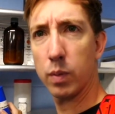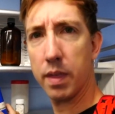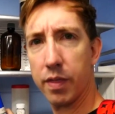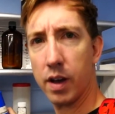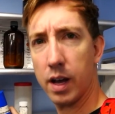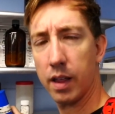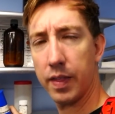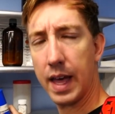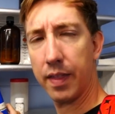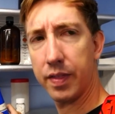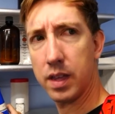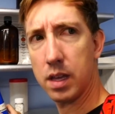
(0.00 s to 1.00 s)
we thought
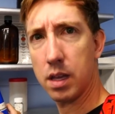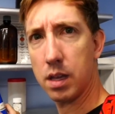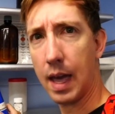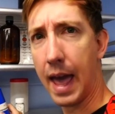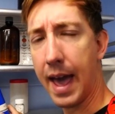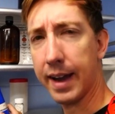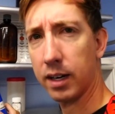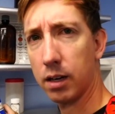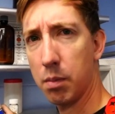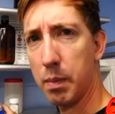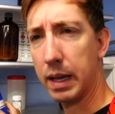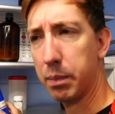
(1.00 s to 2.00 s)
that the
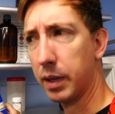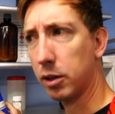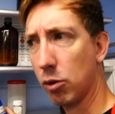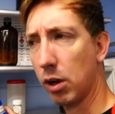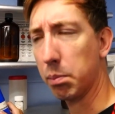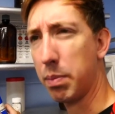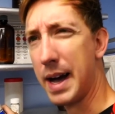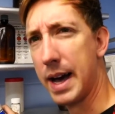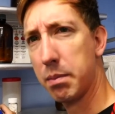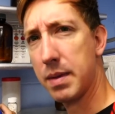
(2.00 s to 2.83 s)
hacker might be growing pond